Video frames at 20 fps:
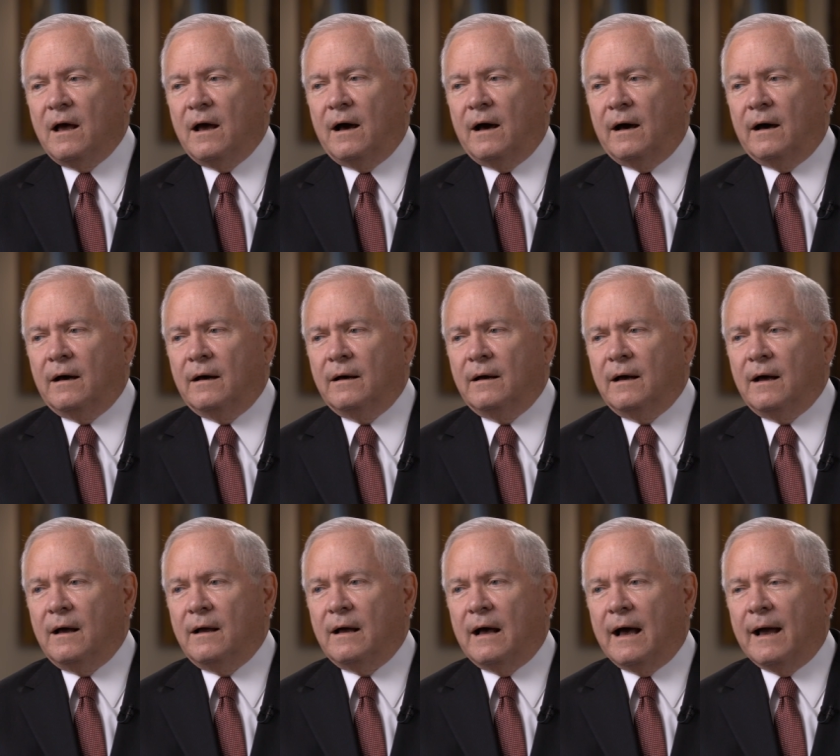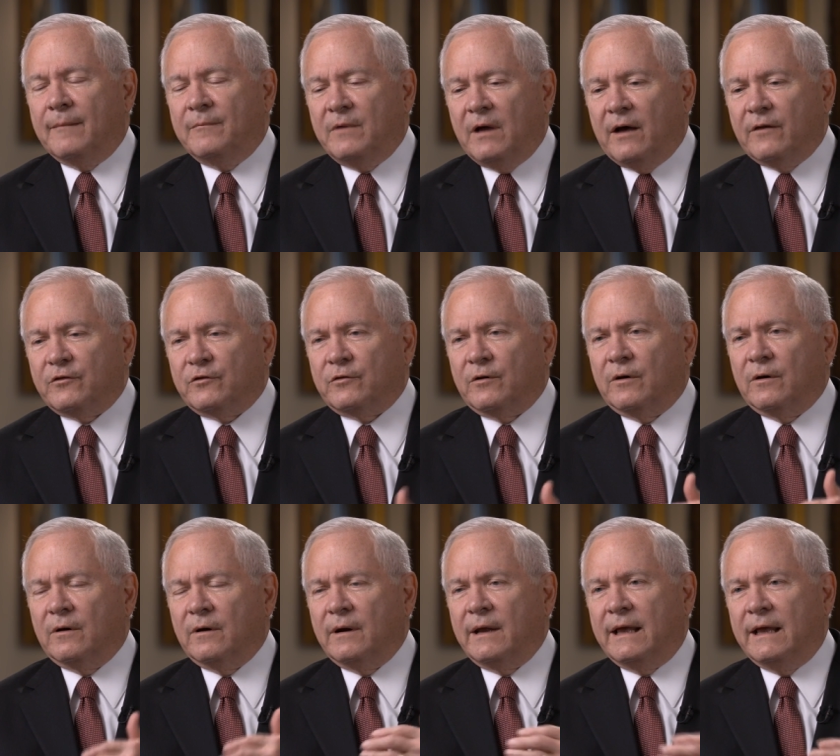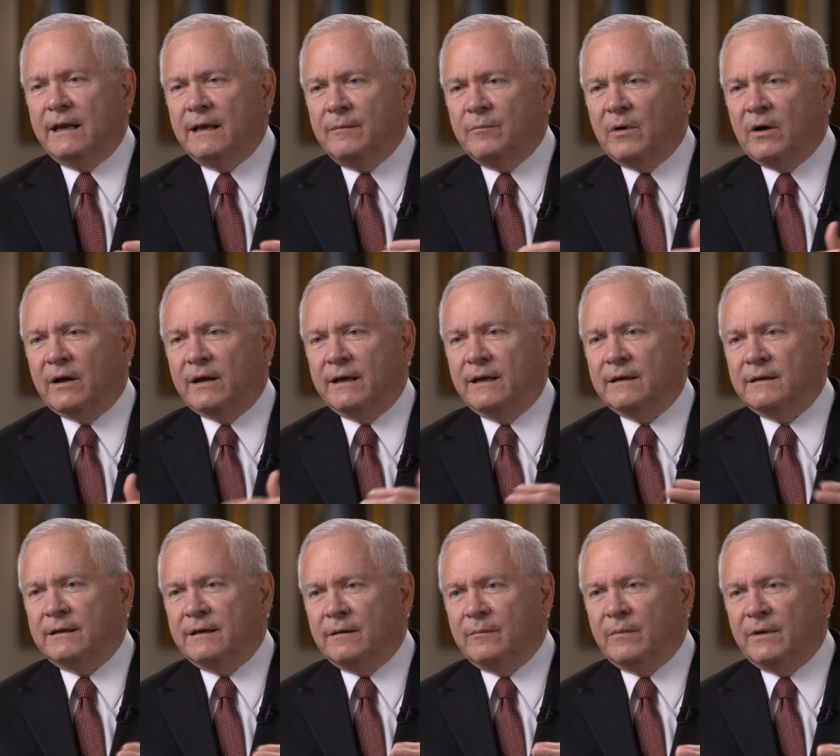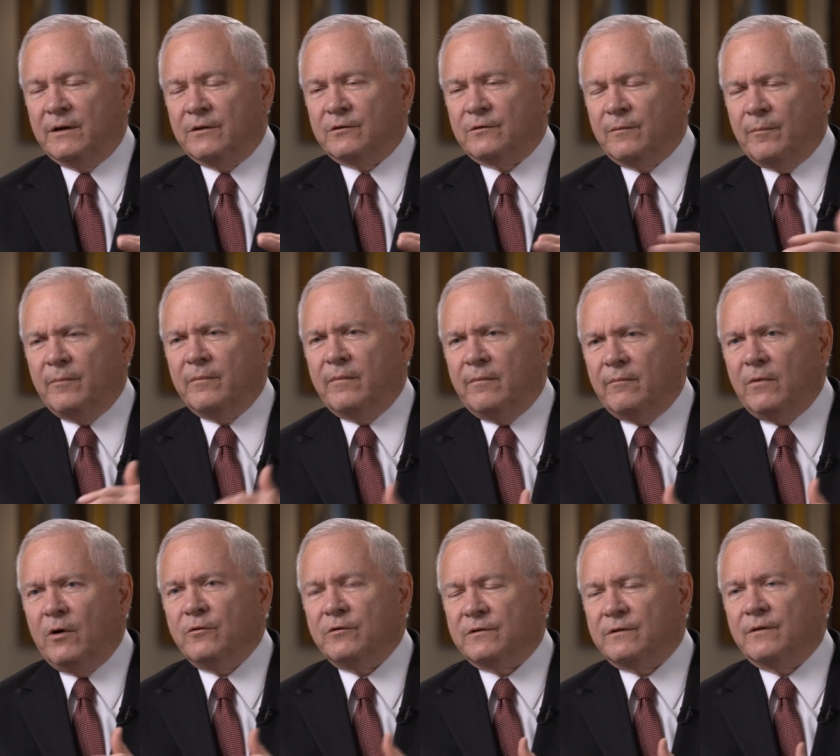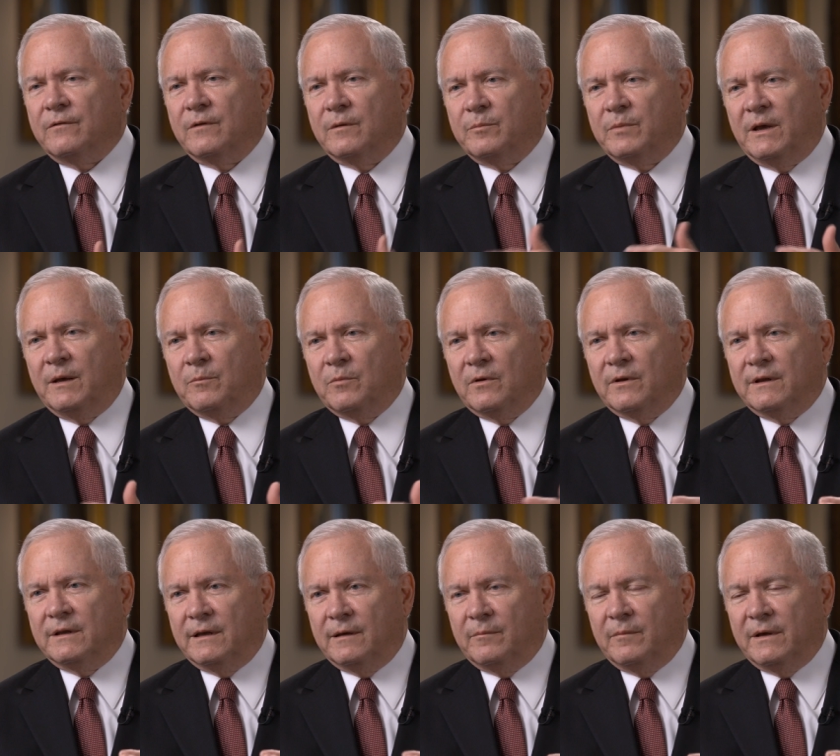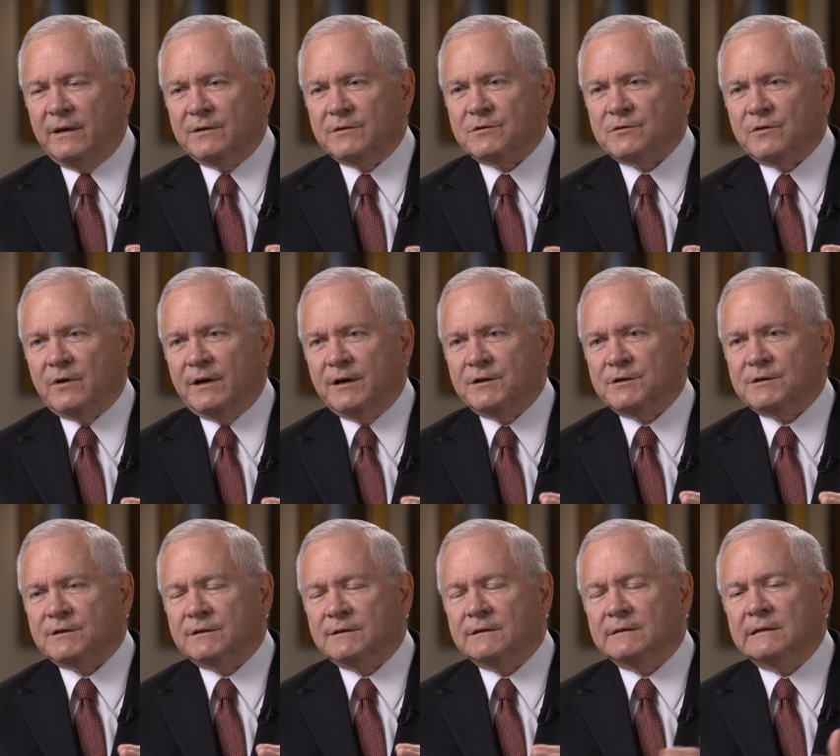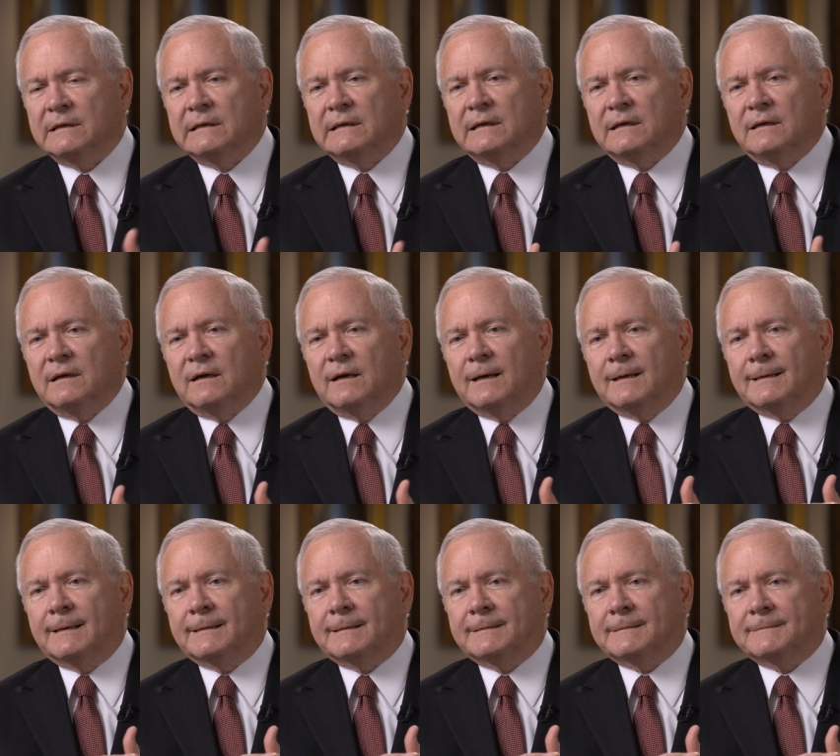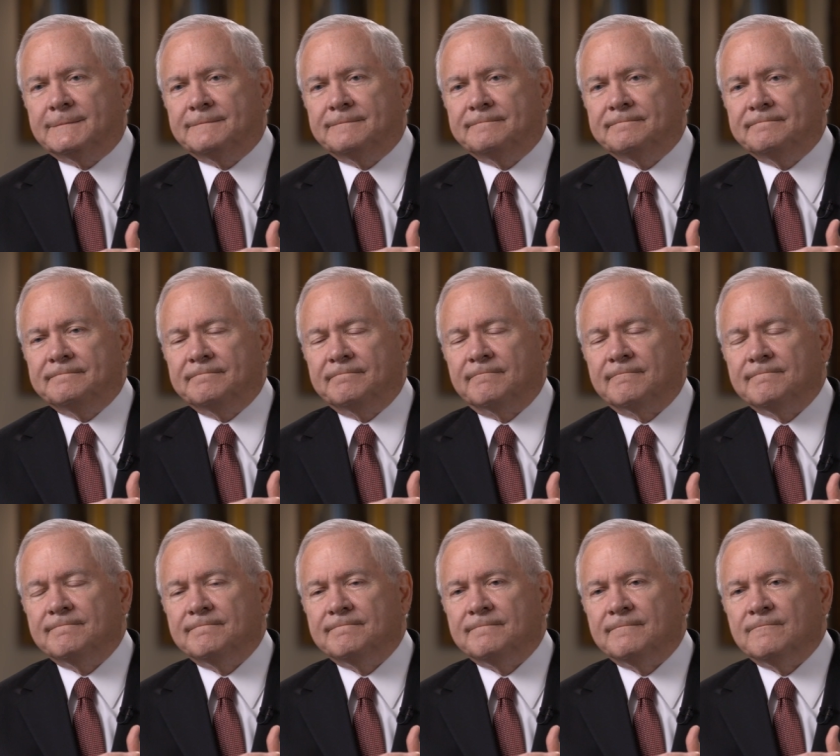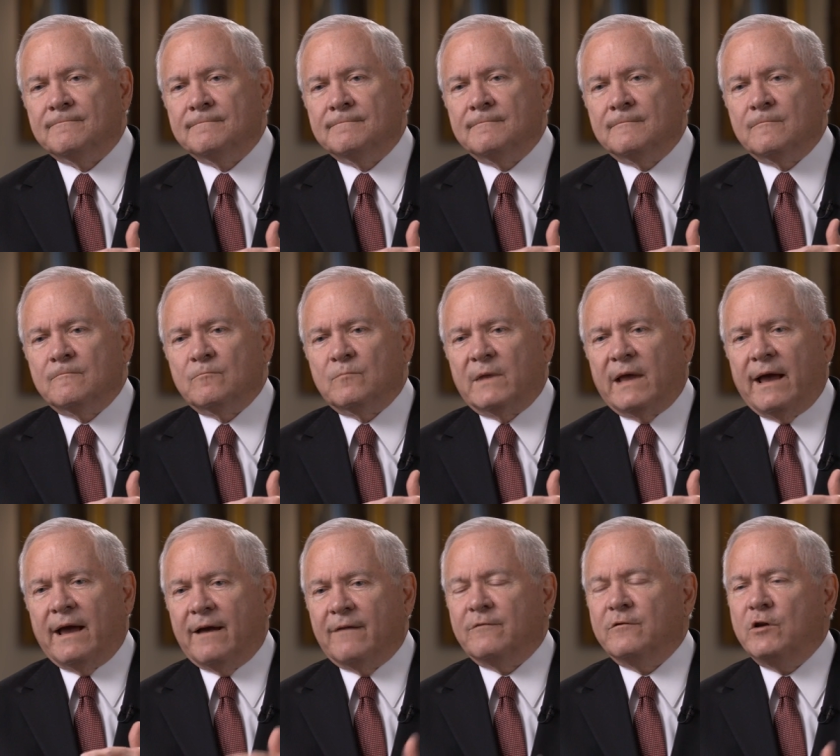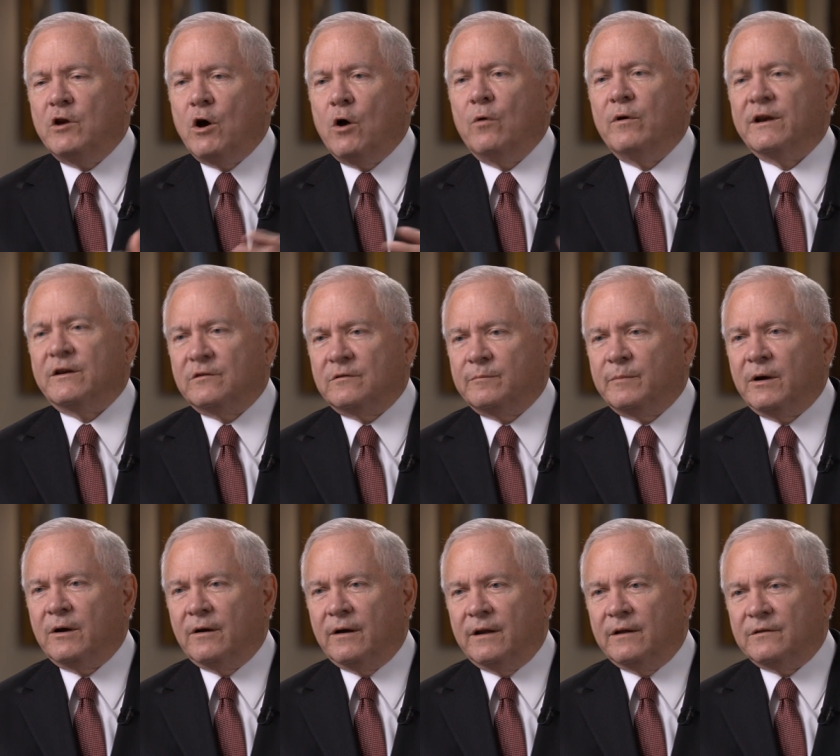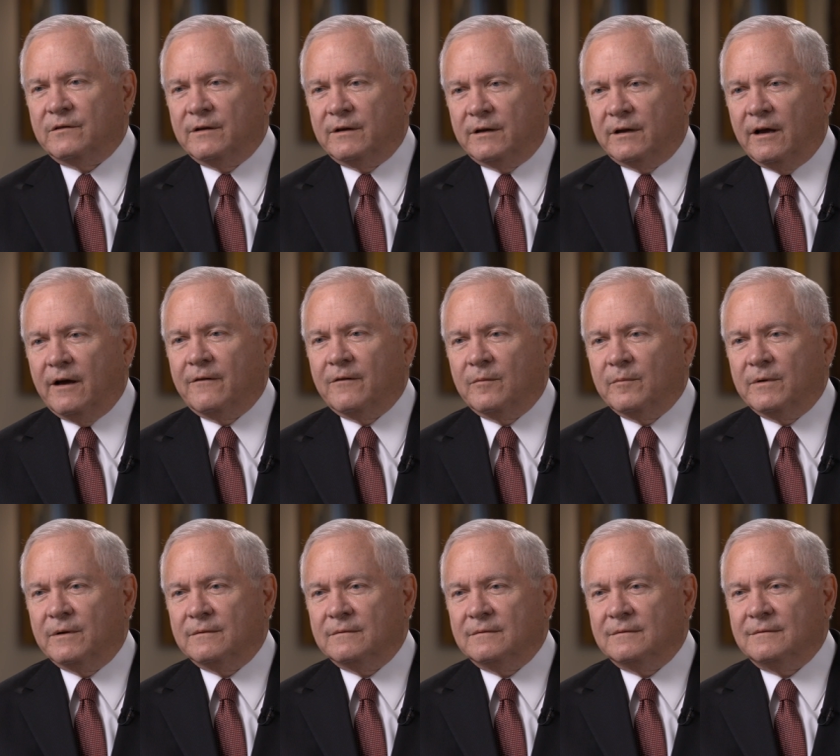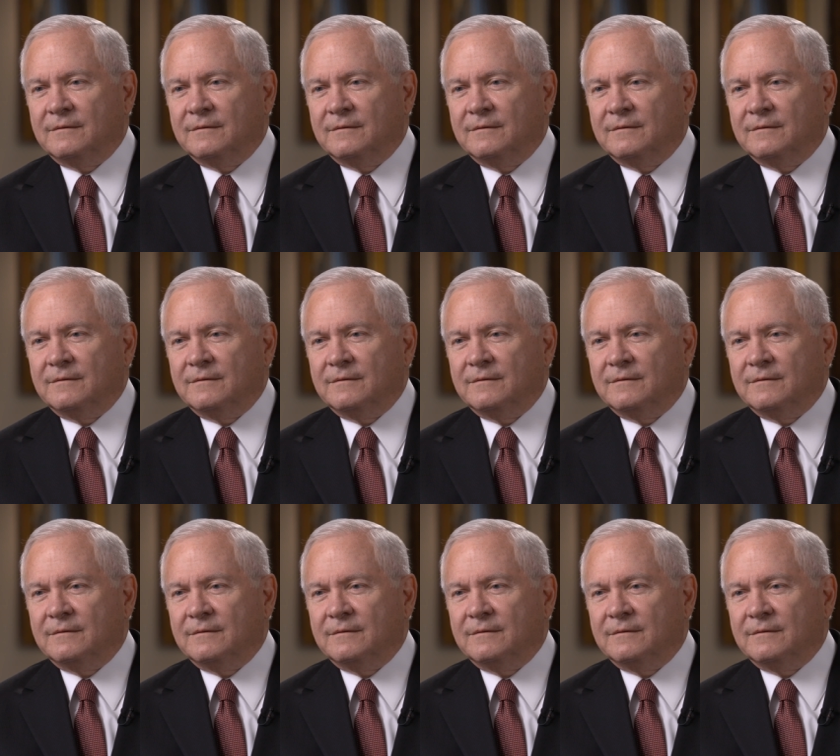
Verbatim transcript: Uh, I'm not sure anybody in the administration, most of the people in the administration, um, have no experience in government.